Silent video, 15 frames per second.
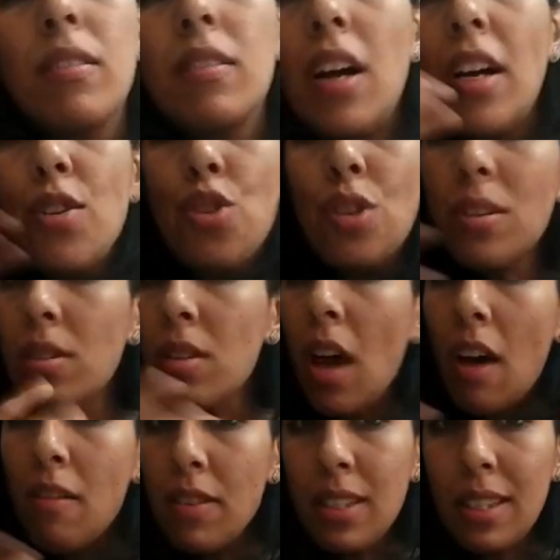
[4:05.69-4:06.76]
adjust
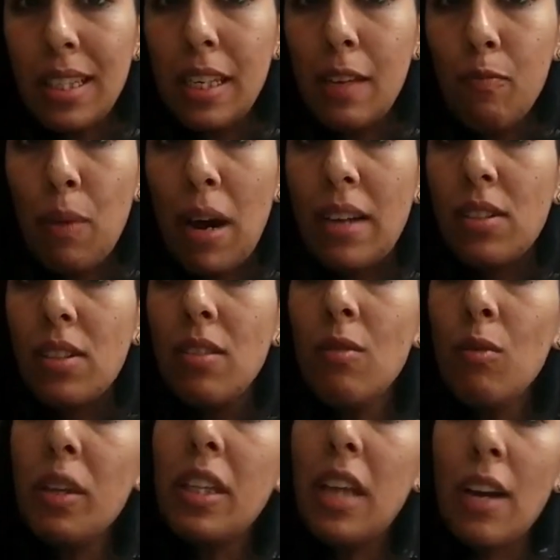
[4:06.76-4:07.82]
our sleep pattern
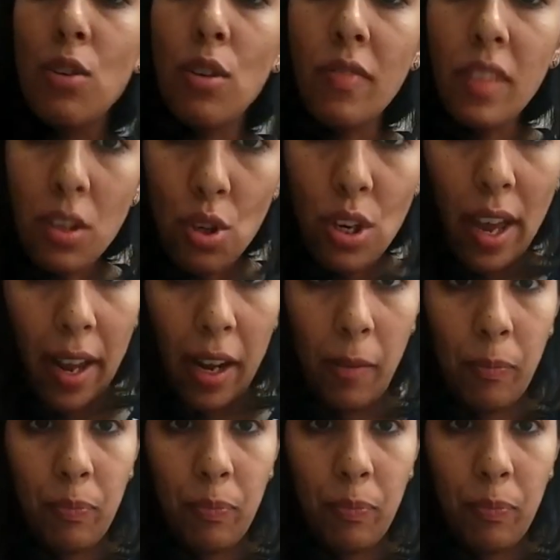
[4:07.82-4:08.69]
with that of the child.